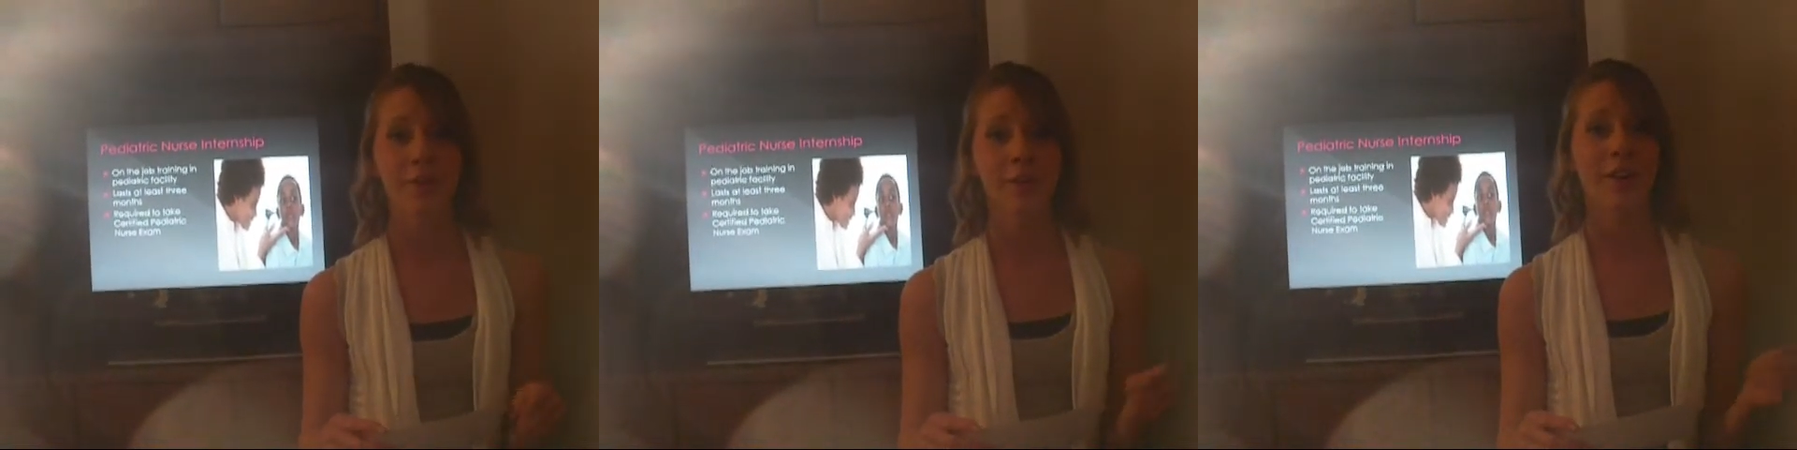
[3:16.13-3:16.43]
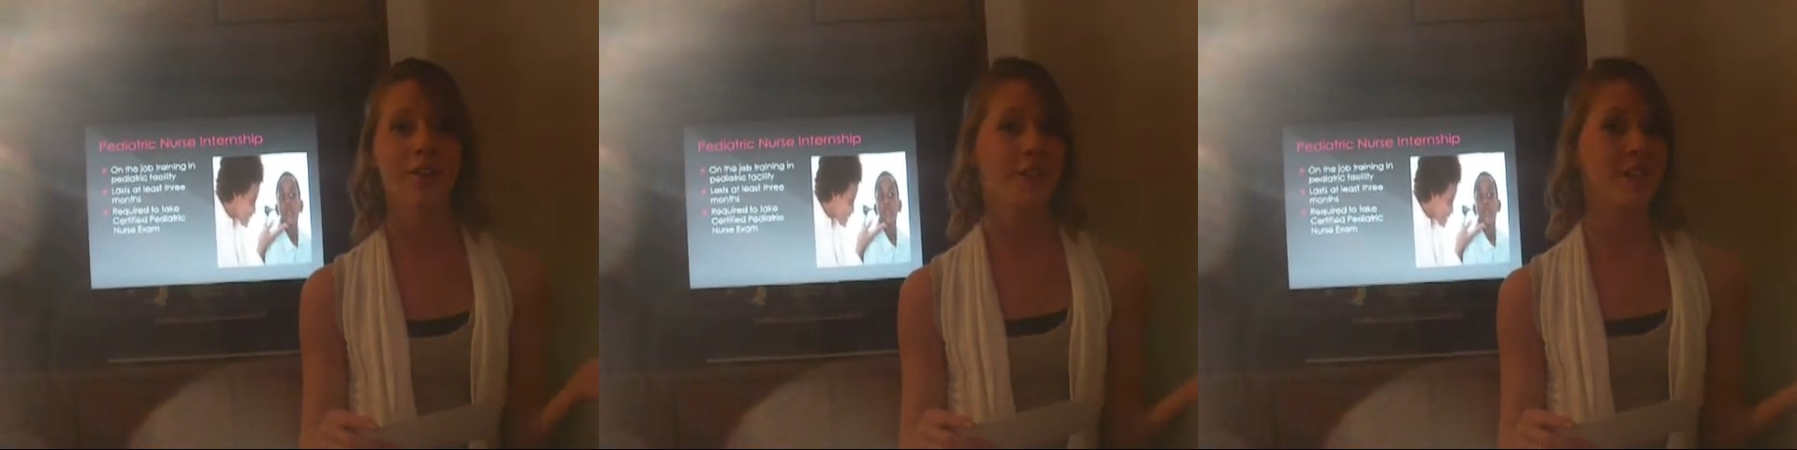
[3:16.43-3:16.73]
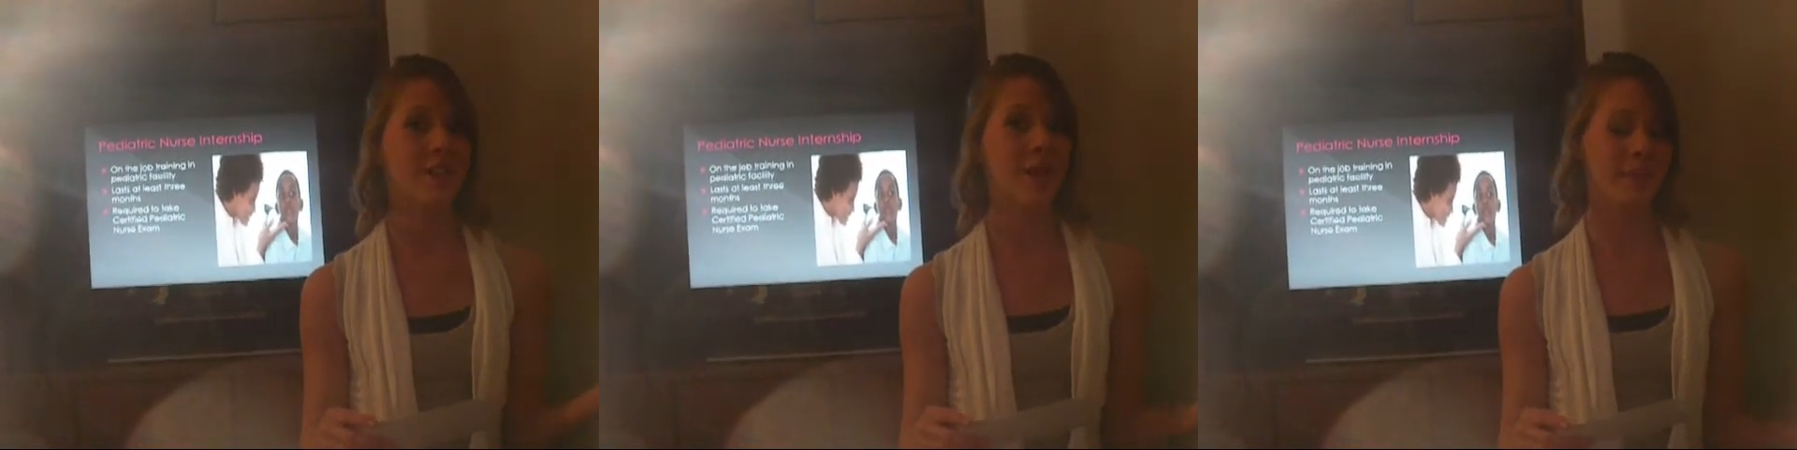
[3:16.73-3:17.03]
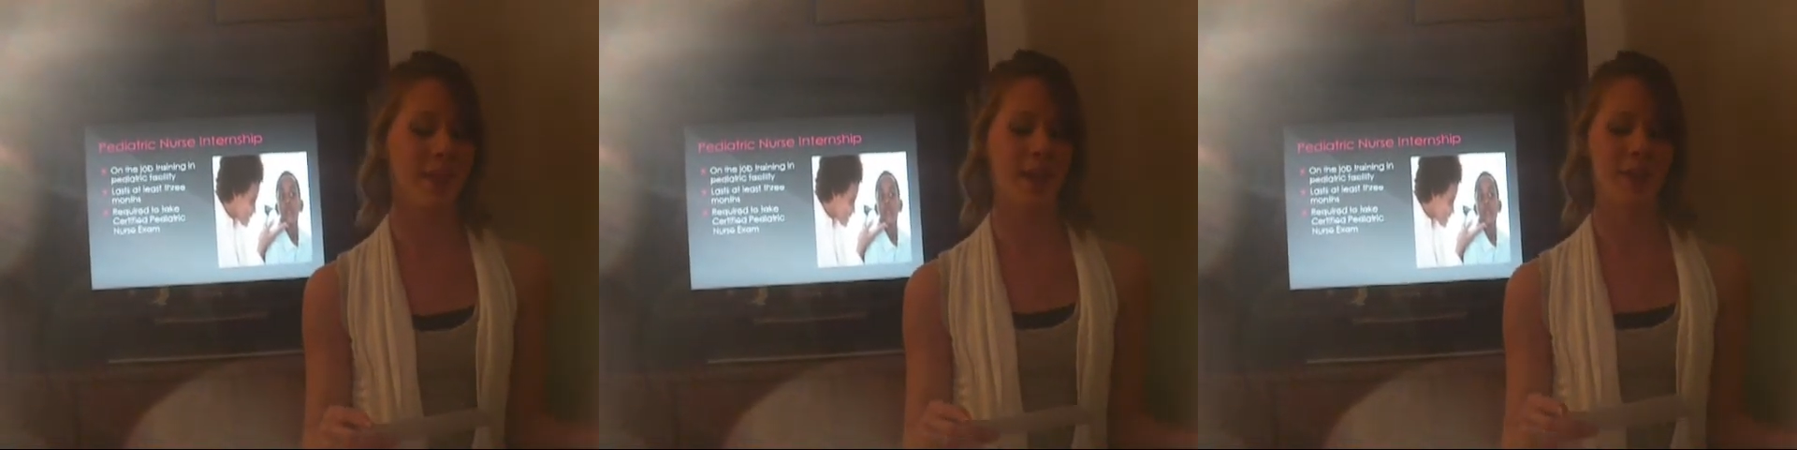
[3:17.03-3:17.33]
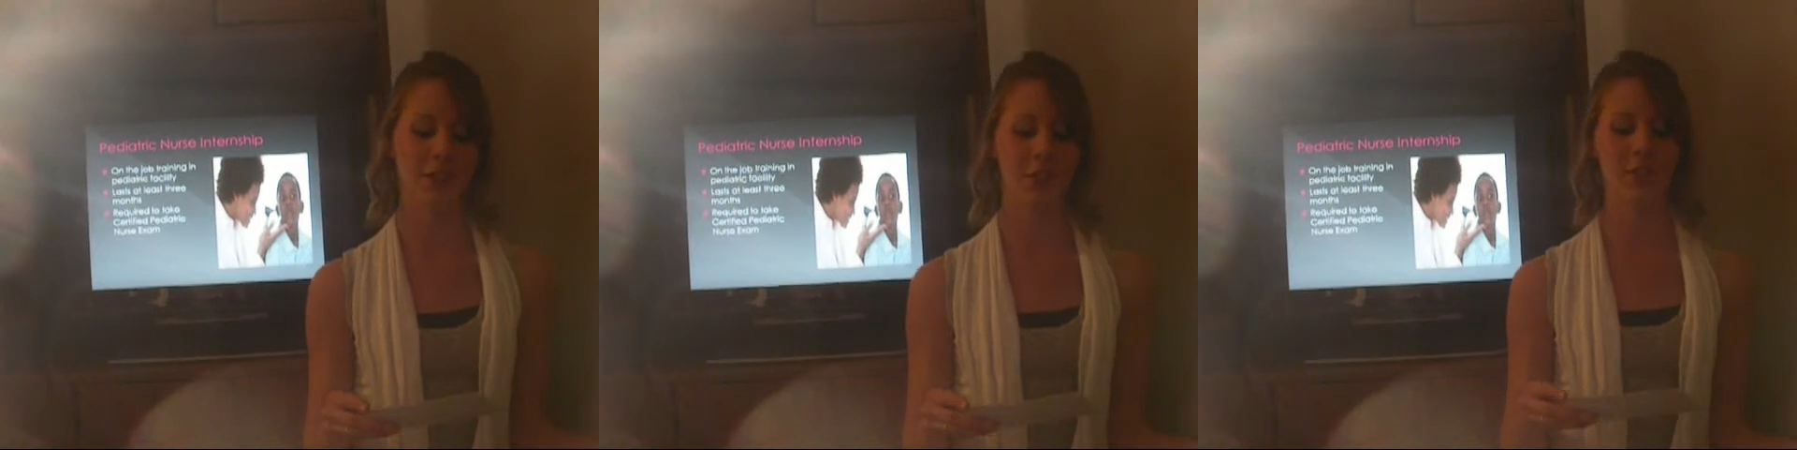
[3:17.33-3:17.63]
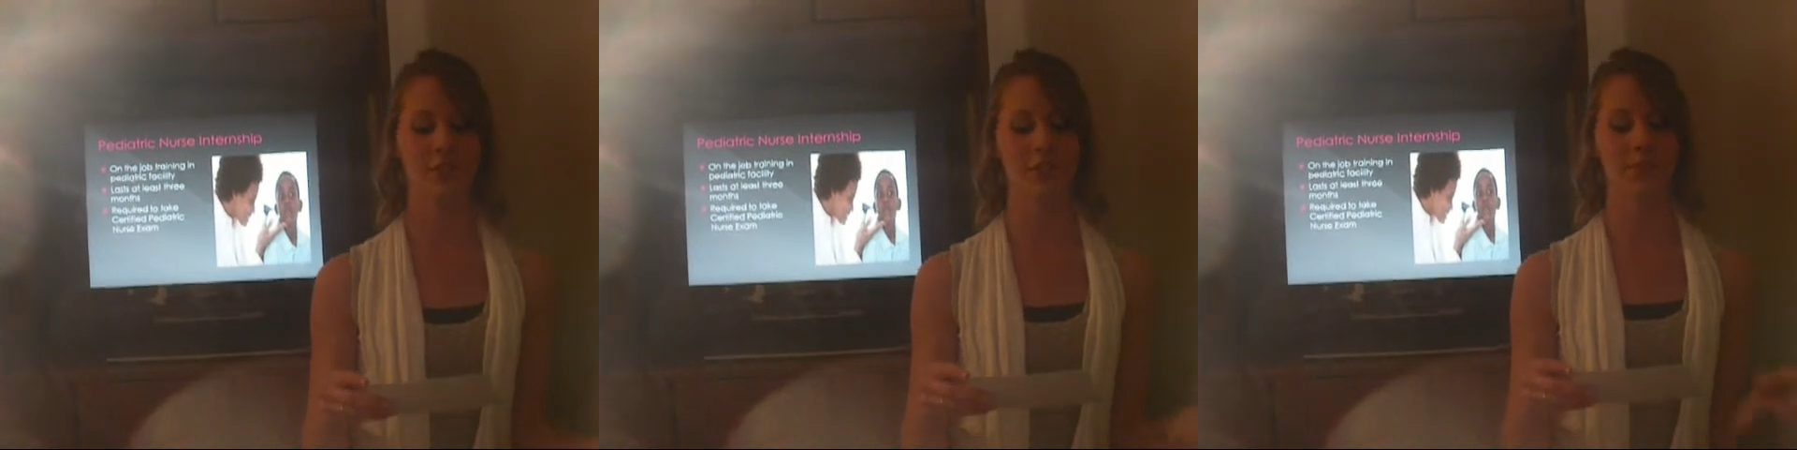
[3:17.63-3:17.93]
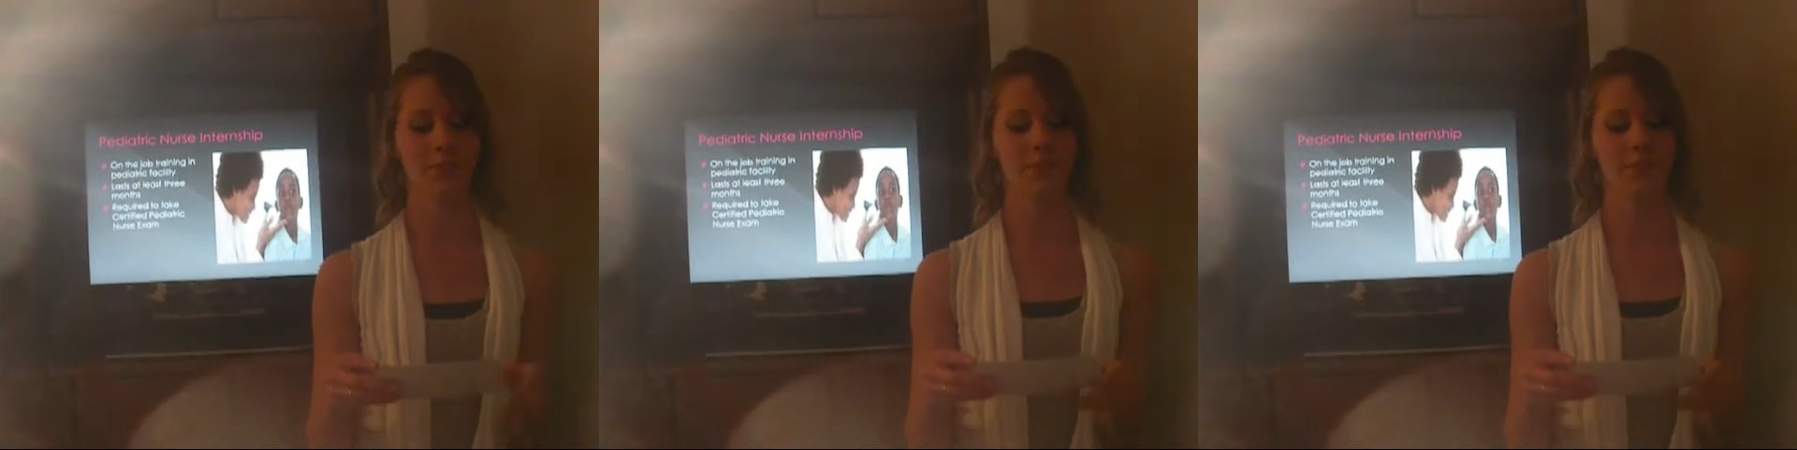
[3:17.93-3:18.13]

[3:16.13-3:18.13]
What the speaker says: you are officially a pediatric nurse.